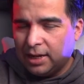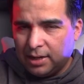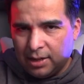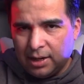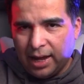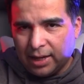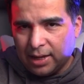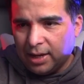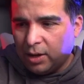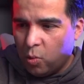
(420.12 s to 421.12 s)
like
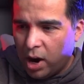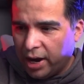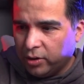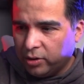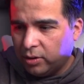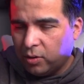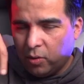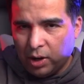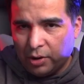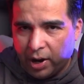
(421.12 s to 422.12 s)
a wire
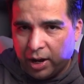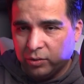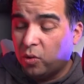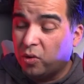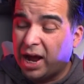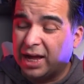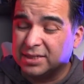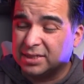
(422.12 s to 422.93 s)
all around or has